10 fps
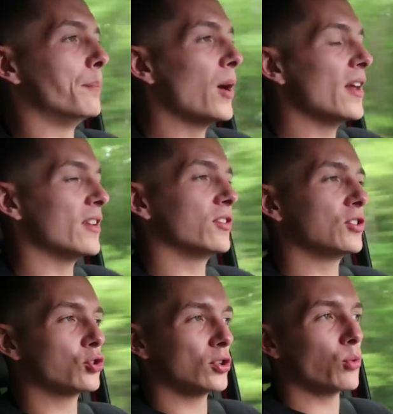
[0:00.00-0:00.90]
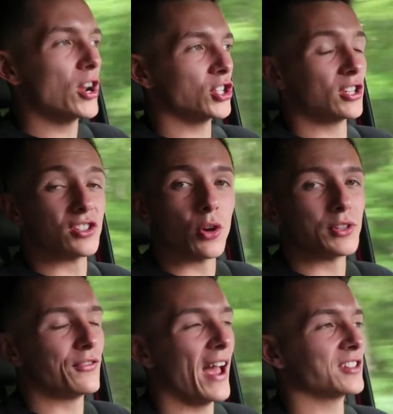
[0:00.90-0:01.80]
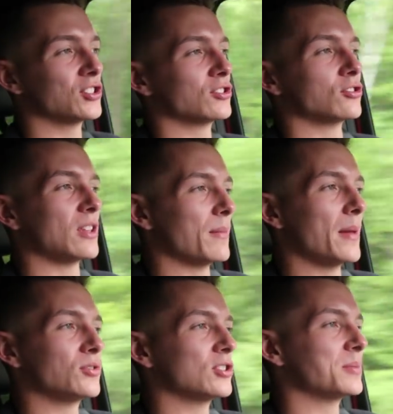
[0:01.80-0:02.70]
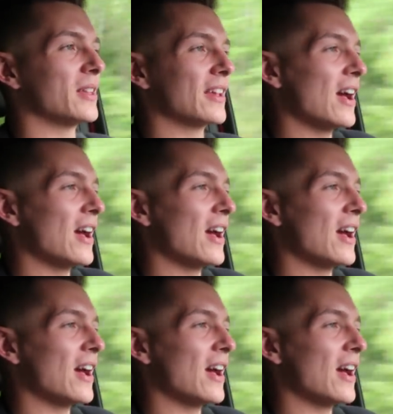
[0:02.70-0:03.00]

But the George Washington's always faster, so sometimes I'll just be like,